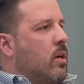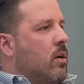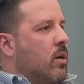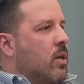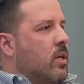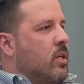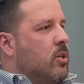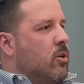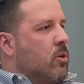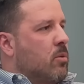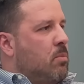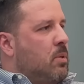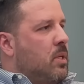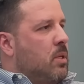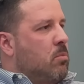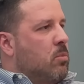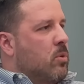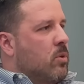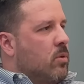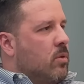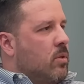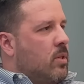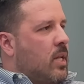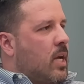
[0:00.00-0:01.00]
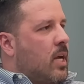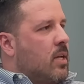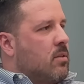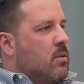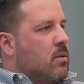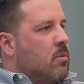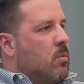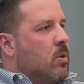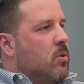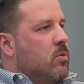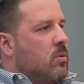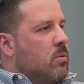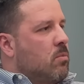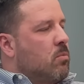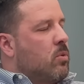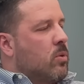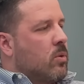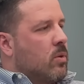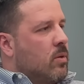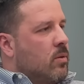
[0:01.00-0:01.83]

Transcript: on your people, that's the most.